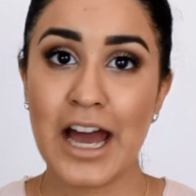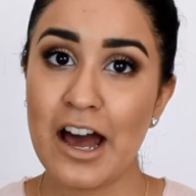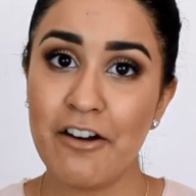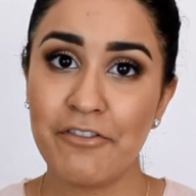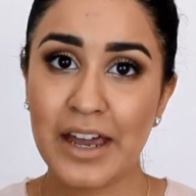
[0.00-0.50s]

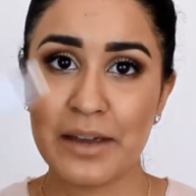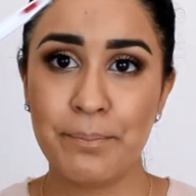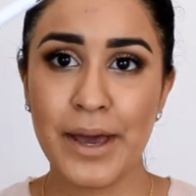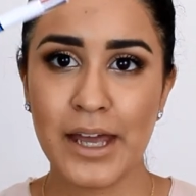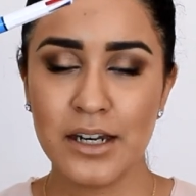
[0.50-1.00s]
have a
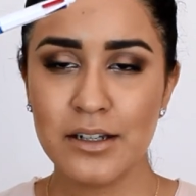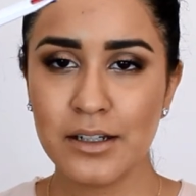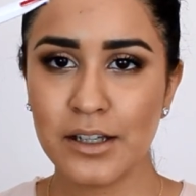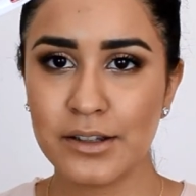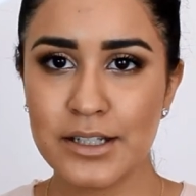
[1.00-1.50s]
pen,
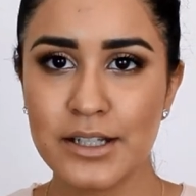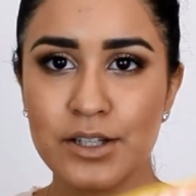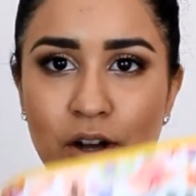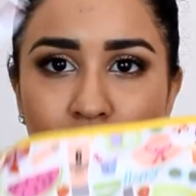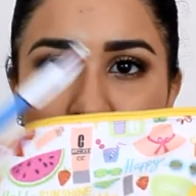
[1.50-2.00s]
and this is
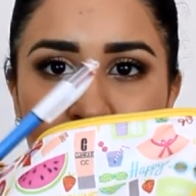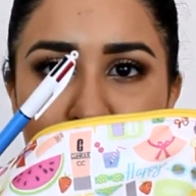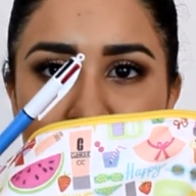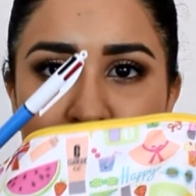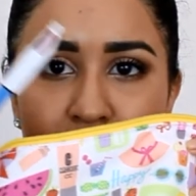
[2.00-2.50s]
all
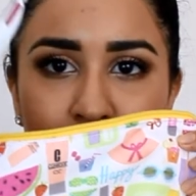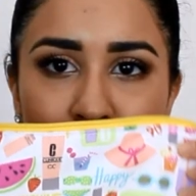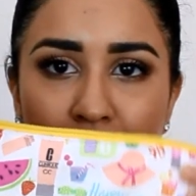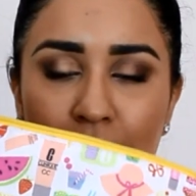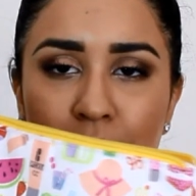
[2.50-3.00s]
from this same
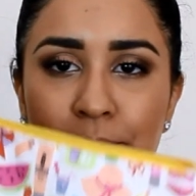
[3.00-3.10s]
bag.